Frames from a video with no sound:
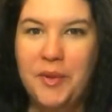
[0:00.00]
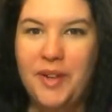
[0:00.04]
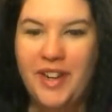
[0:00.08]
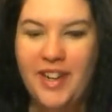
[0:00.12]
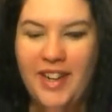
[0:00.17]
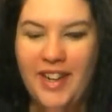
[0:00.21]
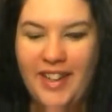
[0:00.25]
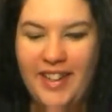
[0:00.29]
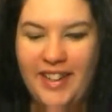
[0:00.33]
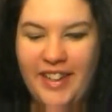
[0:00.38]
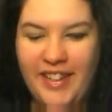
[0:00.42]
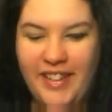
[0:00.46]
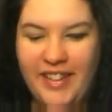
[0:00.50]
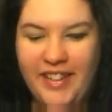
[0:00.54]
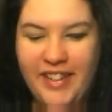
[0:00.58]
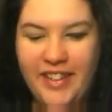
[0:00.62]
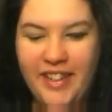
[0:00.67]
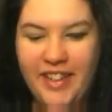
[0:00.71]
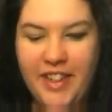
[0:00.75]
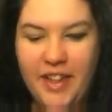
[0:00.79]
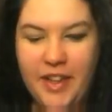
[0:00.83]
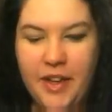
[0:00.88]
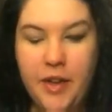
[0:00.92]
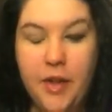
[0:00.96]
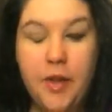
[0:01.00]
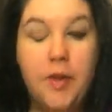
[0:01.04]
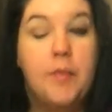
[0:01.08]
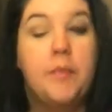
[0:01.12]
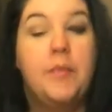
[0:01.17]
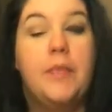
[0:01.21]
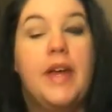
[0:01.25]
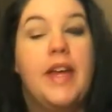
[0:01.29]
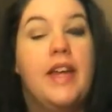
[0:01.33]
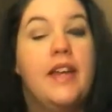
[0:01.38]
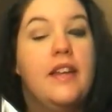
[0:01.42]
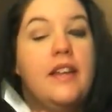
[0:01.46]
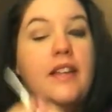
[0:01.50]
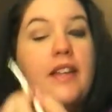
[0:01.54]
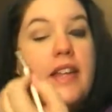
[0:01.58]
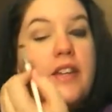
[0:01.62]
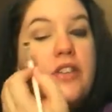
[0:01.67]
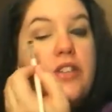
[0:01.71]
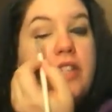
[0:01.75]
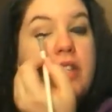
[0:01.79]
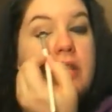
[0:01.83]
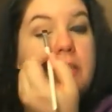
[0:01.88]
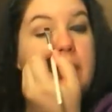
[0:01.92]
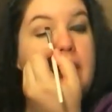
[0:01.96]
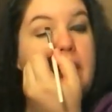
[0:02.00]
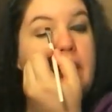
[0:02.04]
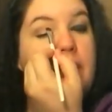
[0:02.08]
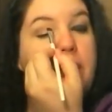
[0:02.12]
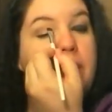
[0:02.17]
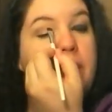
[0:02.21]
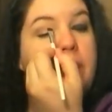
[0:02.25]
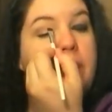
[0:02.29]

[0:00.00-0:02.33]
wear eyeliner, but that's just me.